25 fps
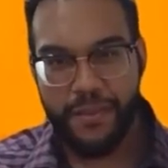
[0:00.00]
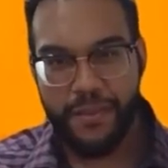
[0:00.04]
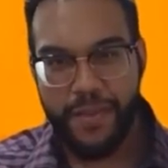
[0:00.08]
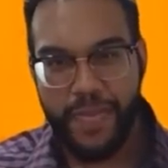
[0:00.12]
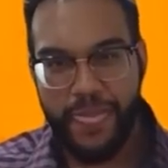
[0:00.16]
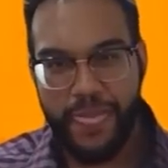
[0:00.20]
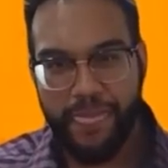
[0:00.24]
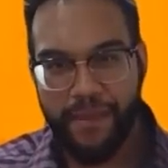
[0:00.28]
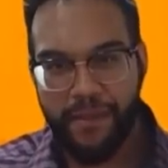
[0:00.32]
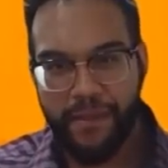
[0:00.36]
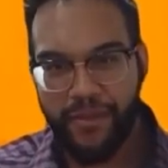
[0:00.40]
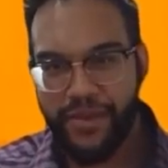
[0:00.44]

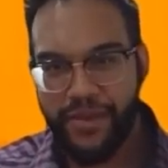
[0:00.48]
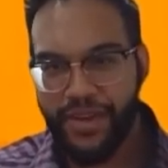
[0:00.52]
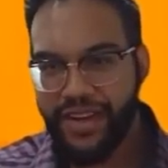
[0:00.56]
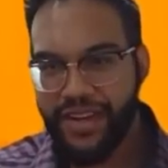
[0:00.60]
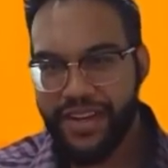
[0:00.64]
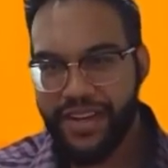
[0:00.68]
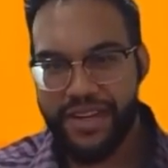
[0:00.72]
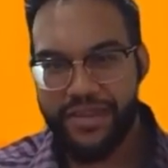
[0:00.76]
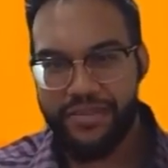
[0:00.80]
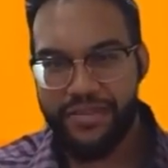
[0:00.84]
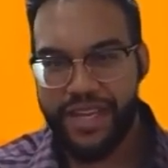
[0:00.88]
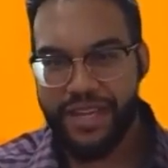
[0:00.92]
We're all
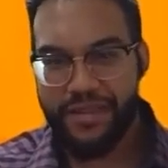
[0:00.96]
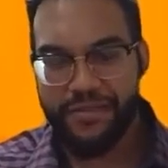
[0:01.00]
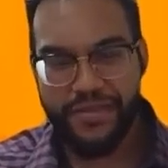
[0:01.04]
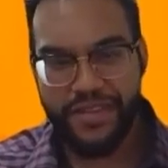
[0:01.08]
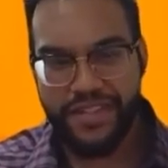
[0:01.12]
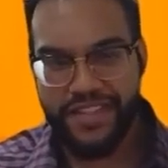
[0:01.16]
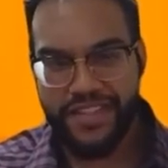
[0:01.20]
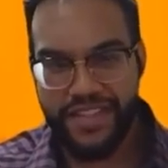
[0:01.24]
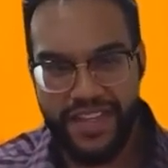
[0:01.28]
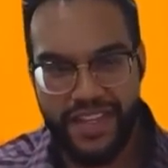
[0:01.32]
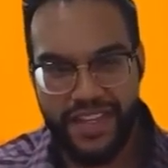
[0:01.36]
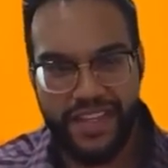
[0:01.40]
going to make
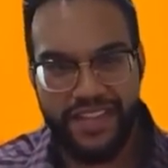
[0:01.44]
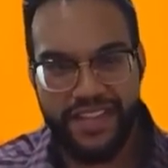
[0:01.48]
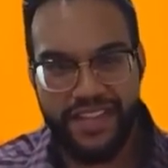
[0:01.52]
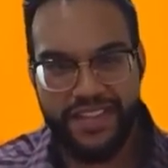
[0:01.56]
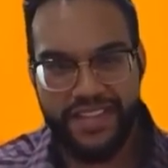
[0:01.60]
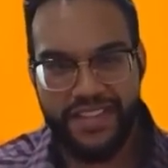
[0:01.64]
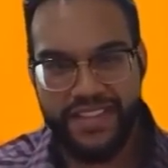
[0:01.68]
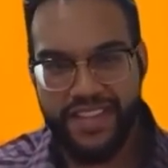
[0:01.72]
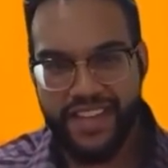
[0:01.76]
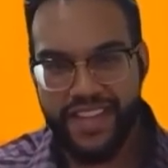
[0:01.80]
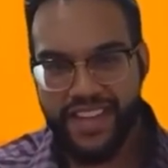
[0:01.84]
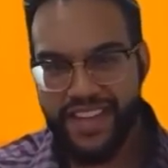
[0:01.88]

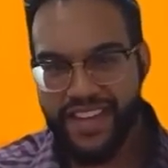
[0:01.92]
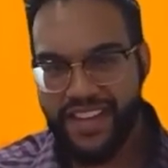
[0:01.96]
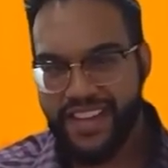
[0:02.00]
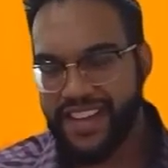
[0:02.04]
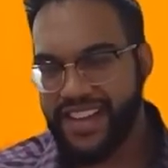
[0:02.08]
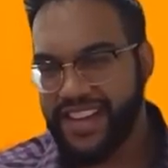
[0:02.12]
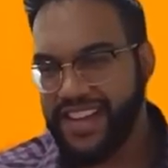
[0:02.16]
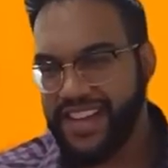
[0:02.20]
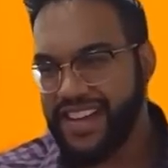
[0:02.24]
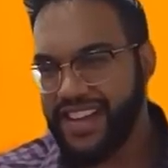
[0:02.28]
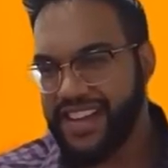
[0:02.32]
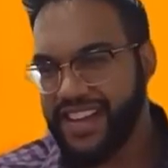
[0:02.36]
mistakes.
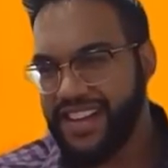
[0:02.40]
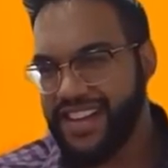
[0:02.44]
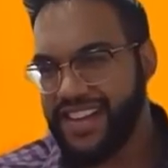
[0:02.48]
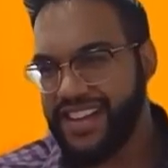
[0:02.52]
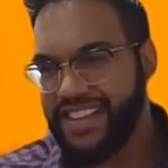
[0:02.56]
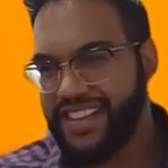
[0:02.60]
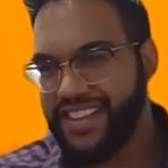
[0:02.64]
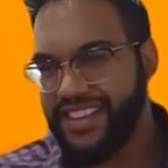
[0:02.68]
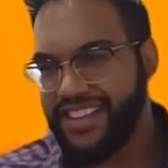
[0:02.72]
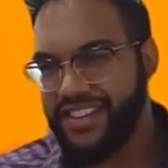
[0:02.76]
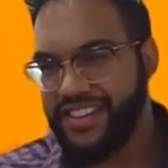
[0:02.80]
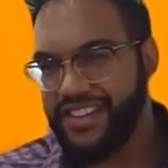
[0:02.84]

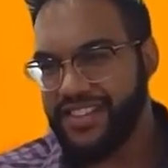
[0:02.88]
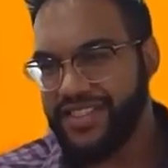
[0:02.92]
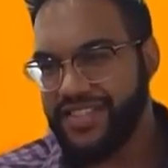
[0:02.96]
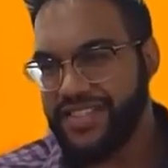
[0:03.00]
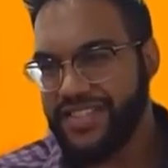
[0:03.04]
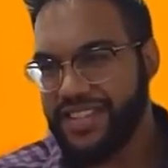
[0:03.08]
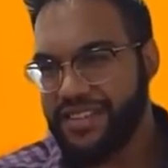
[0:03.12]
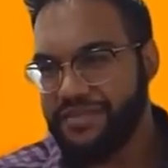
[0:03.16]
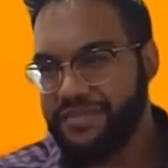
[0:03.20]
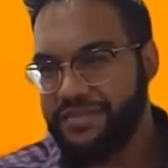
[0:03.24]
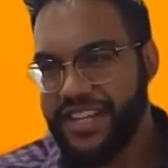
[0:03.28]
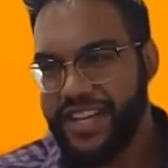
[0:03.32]

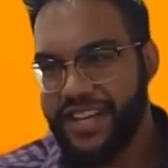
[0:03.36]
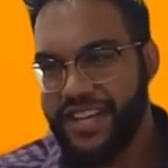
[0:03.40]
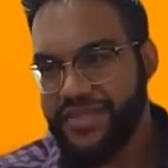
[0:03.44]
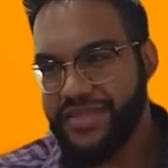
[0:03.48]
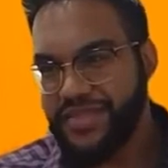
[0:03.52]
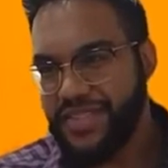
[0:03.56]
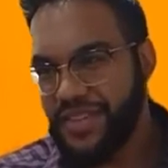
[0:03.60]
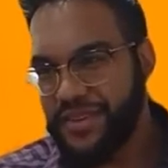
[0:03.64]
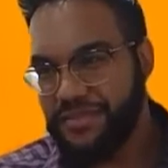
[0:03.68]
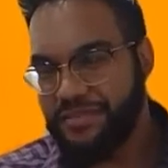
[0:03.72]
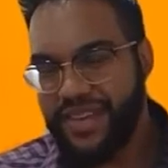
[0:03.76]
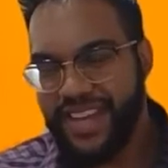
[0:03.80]
Sometimes
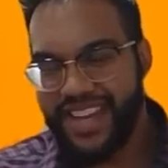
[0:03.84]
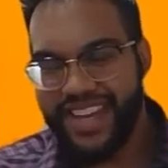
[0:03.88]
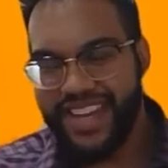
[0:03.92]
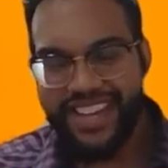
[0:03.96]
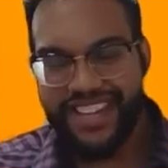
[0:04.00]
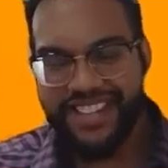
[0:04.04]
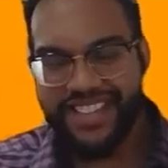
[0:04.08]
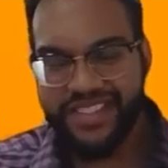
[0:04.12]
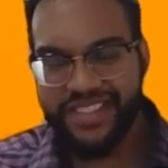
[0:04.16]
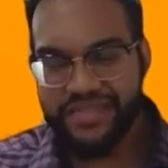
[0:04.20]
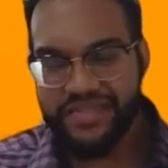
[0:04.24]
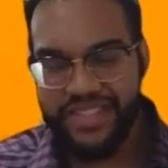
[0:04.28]
they're big,
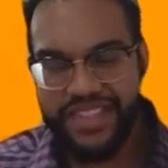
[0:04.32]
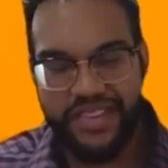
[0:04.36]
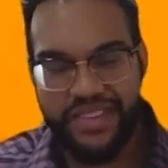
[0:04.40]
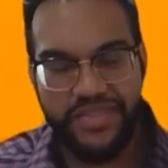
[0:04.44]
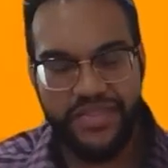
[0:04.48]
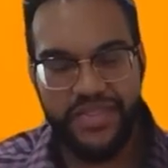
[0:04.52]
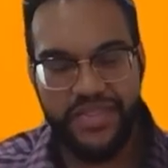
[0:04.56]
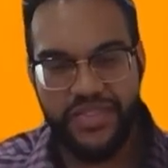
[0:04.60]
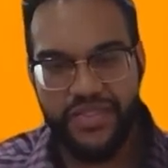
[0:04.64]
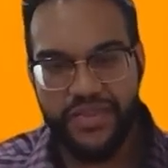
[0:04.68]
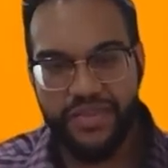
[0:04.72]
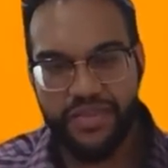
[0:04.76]
sometimes
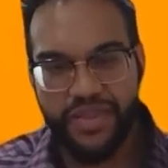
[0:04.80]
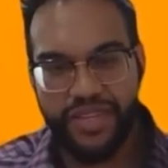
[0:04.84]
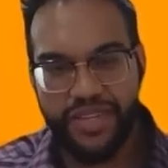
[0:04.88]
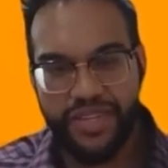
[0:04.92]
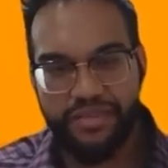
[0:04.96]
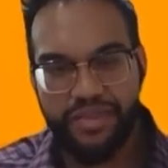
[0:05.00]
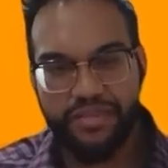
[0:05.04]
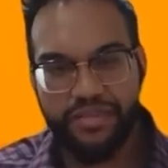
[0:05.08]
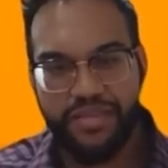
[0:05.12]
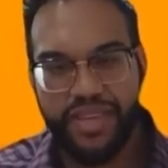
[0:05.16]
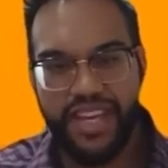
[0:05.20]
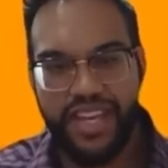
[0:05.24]
they're small,
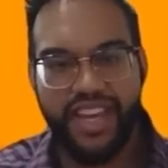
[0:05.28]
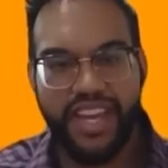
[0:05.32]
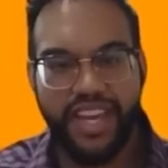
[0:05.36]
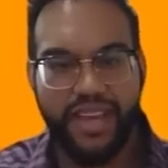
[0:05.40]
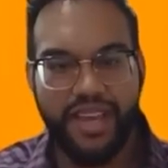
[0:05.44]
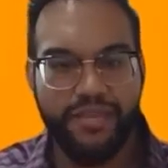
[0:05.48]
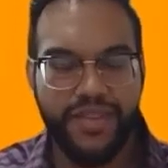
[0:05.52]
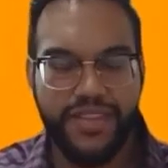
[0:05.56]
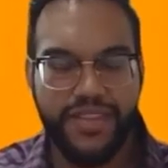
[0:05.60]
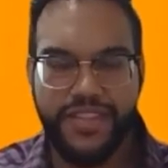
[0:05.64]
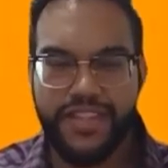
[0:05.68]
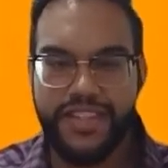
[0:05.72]
but being
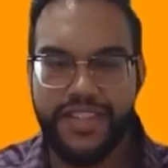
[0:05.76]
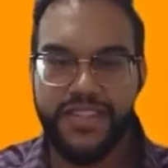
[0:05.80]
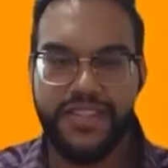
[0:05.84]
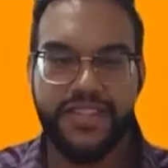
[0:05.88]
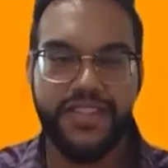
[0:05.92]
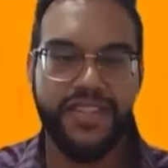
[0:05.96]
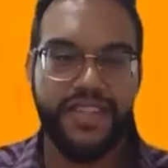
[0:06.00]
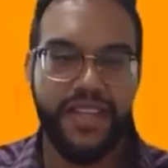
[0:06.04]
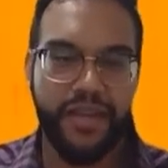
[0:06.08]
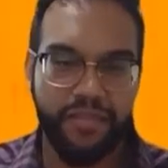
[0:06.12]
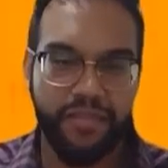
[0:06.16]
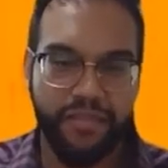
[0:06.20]
able to just
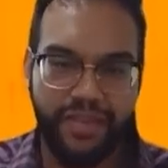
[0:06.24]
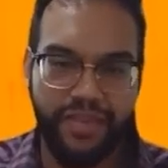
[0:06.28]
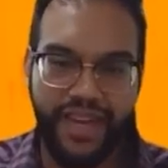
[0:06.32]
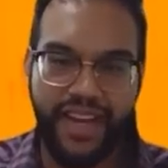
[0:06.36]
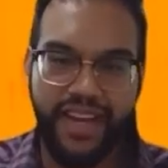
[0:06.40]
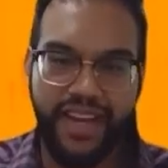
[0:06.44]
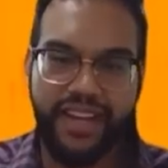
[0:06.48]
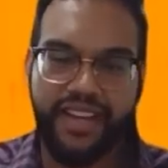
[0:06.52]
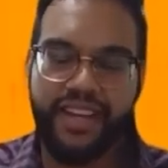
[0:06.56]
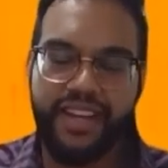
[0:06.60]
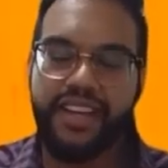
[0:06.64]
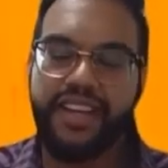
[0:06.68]
step
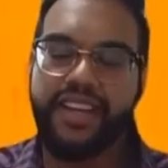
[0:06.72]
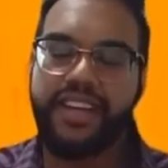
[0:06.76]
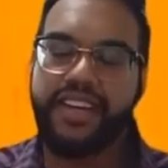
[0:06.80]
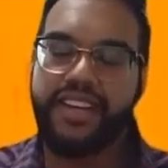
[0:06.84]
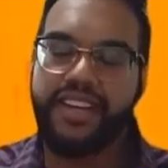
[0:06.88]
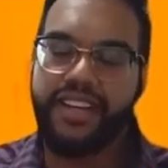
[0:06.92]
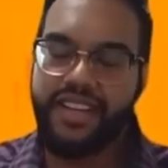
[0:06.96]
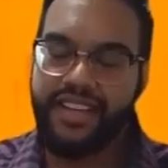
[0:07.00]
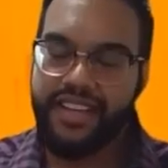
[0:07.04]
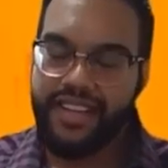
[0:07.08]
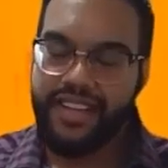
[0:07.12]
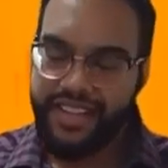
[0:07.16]
back,
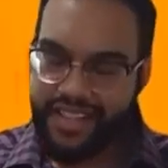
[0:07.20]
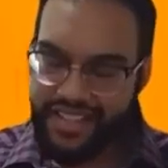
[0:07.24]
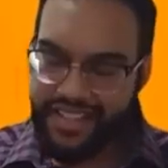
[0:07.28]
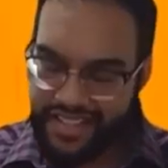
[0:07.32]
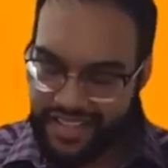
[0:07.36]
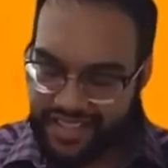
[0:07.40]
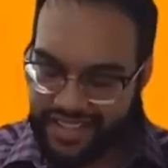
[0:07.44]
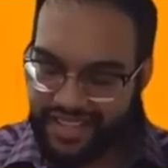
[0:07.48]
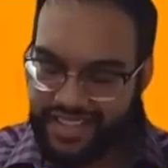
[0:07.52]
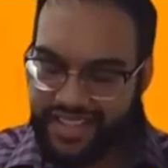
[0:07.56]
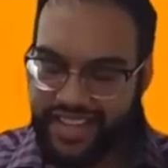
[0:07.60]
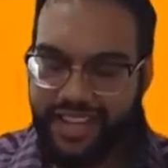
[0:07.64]

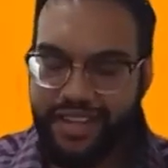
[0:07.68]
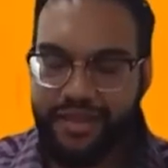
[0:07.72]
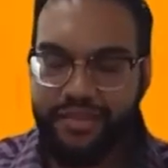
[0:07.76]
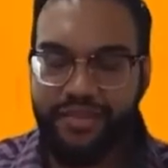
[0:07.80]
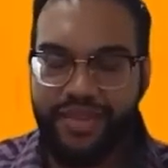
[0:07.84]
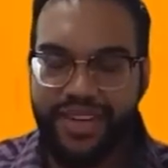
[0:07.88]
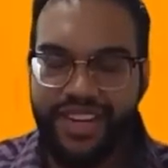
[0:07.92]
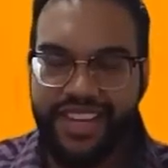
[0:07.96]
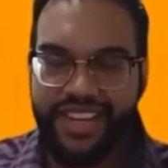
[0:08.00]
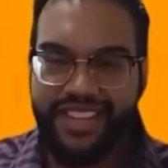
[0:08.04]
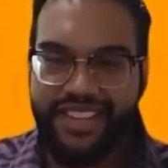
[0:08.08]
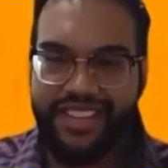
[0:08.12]
take a
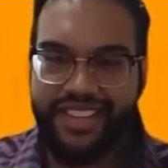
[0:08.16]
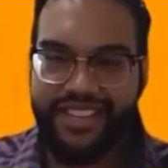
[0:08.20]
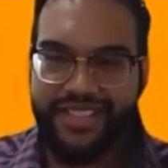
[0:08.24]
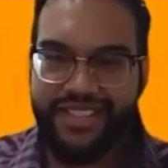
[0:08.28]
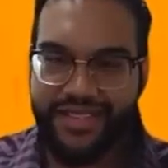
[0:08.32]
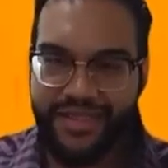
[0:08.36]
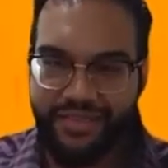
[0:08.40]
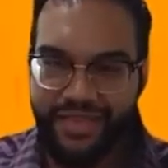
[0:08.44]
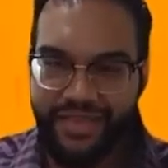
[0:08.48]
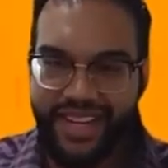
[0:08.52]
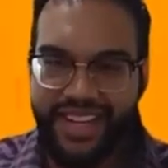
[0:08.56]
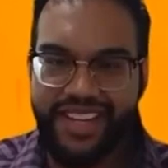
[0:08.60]
breath,
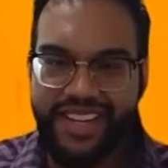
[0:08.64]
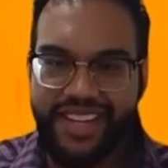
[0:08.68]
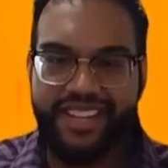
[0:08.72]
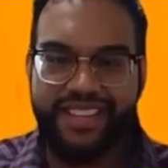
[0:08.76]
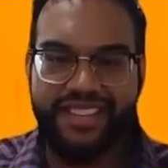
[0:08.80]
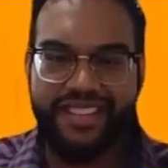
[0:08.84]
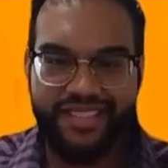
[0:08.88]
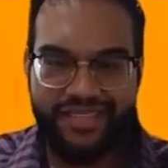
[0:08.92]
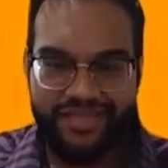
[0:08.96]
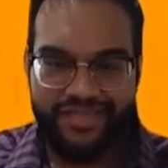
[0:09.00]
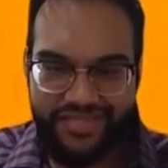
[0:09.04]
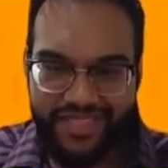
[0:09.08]

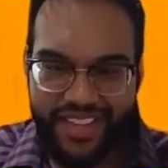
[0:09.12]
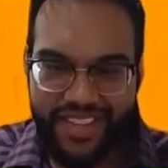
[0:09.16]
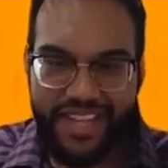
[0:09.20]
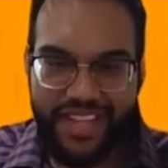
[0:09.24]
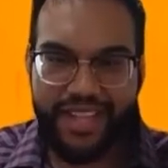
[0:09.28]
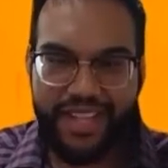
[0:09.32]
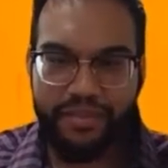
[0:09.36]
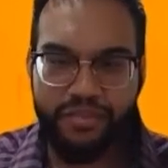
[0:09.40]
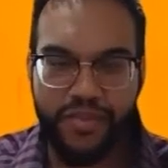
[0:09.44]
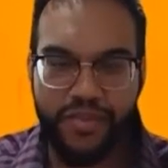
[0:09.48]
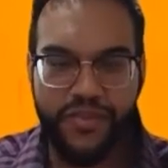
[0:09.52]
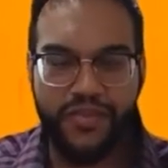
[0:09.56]
smile, and
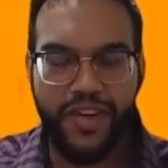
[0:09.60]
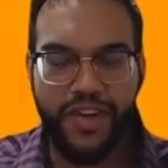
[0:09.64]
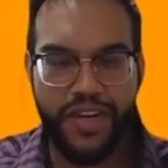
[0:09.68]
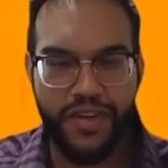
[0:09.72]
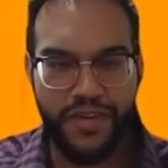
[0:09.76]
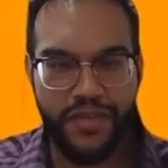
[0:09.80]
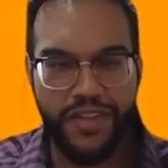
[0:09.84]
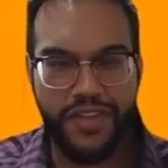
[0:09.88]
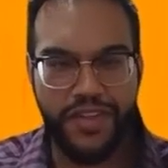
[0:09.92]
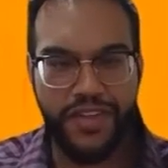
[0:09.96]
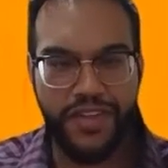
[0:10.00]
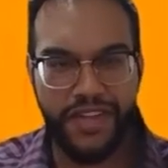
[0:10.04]
then move on
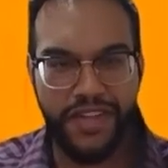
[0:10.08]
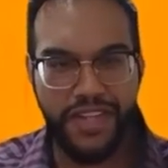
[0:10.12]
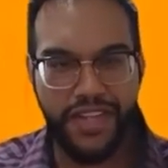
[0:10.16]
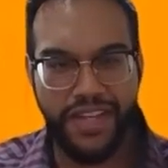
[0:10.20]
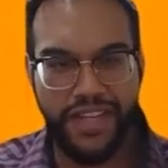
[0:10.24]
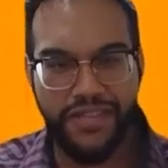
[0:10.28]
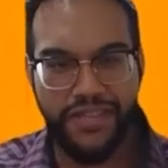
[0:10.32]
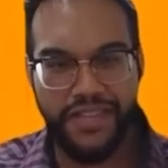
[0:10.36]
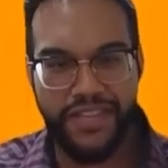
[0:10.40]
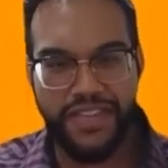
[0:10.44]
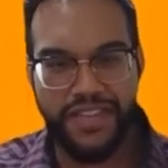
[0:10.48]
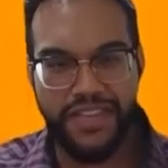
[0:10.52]
with your life
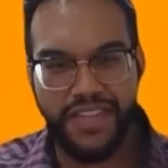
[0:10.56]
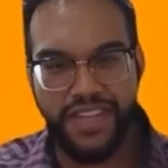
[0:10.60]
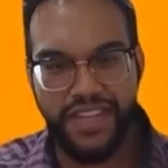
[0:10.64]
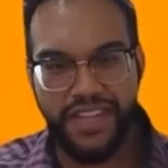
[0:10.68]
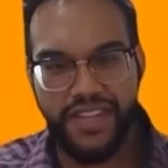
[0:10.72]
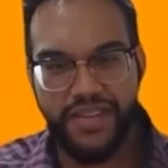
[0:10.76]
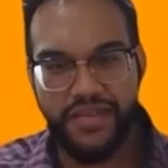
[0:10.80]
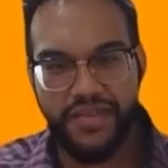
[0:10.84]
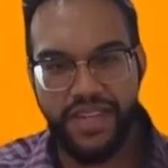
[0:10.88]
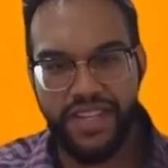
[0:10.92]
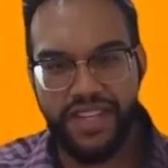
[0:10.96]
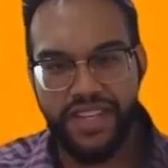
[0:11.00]
is
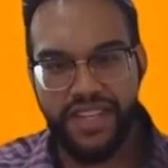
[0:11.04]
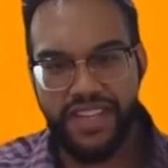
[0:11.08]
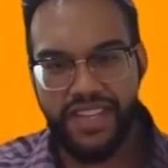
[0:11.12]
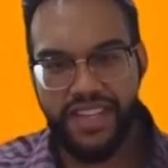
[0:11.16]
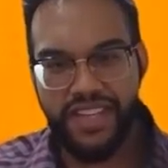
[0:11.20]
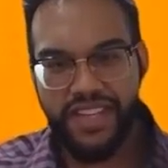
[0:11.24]
another one.